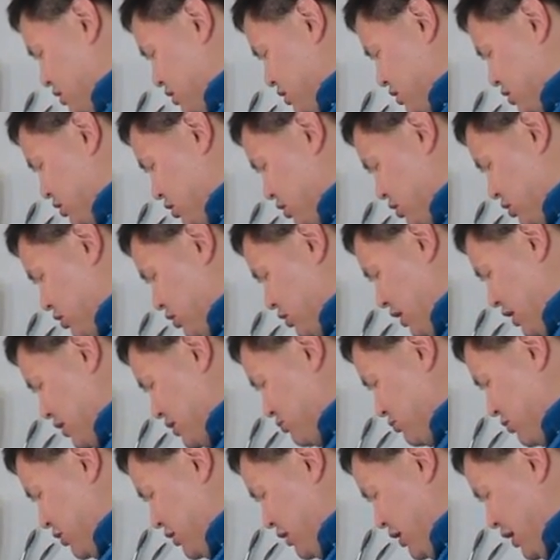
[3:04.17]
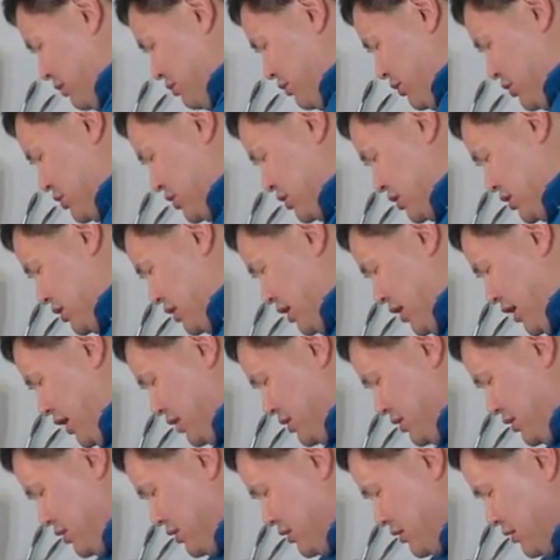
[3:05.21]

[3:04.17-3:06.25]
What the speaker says: So that's what I'm using tonight.